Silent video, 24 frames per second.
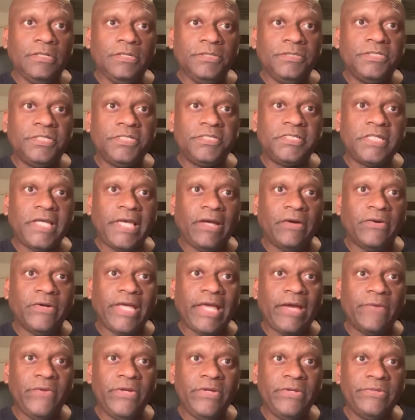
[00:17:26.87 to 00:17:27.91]
to say,
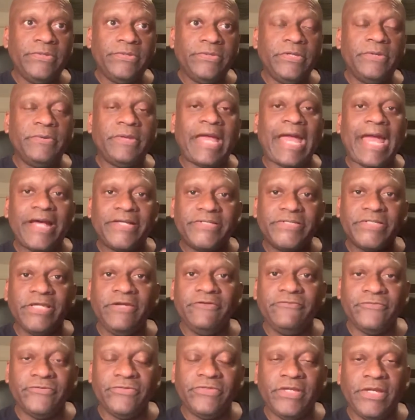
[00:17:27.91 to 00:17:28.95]
okay, we they're asking
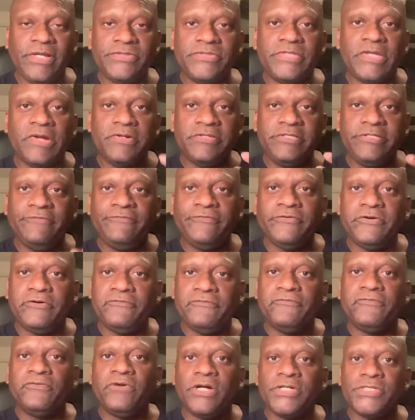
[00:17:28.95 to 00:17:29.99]
for things that are difficult
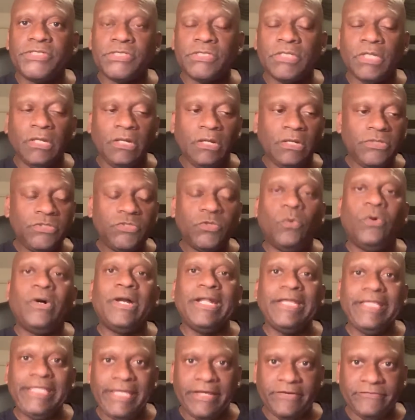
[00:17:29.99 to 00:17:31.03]
for us to
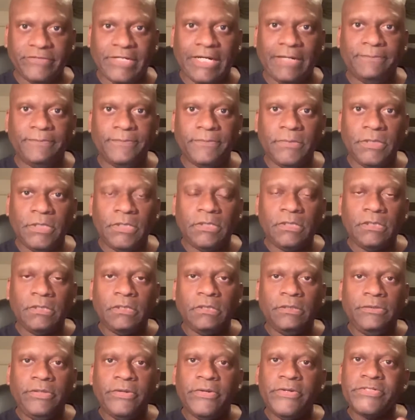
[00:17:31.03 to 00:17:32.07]
want to give up.
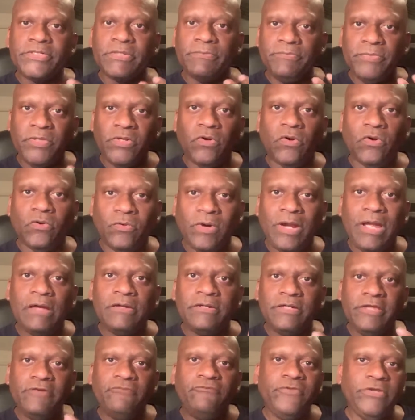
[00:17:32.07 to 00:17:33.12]
There is a middle
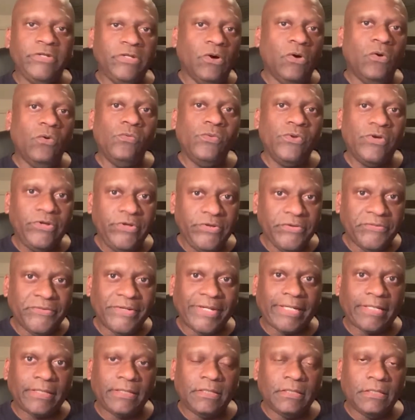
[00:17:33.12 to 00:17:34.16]
ground if we know what we're
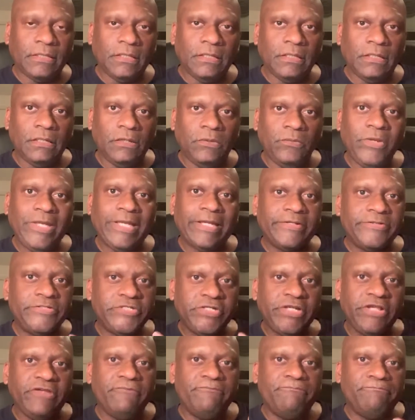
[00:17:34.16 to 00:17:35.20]
doing. We can
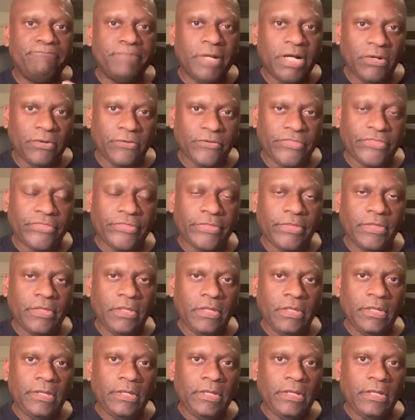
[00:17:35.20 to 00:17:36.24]
achieve both.
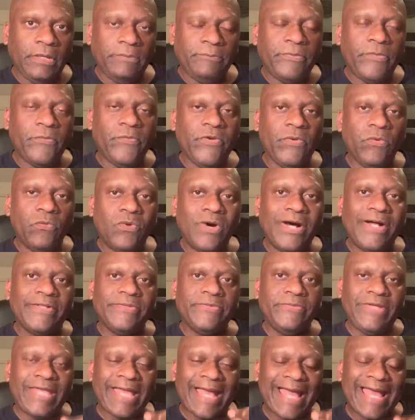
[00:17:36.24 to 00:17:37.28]
But we want,
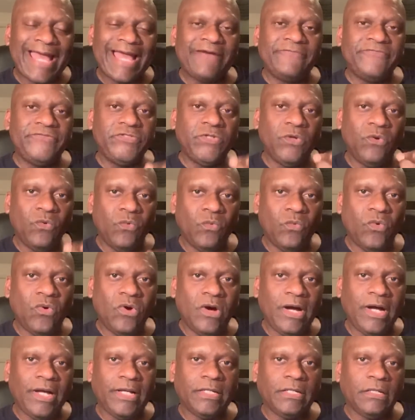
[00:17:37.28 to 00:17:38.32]
we have to
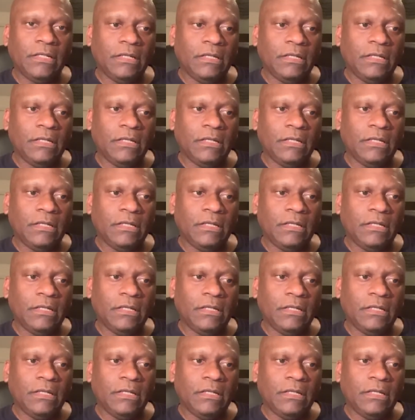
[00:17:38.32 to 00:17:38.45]
want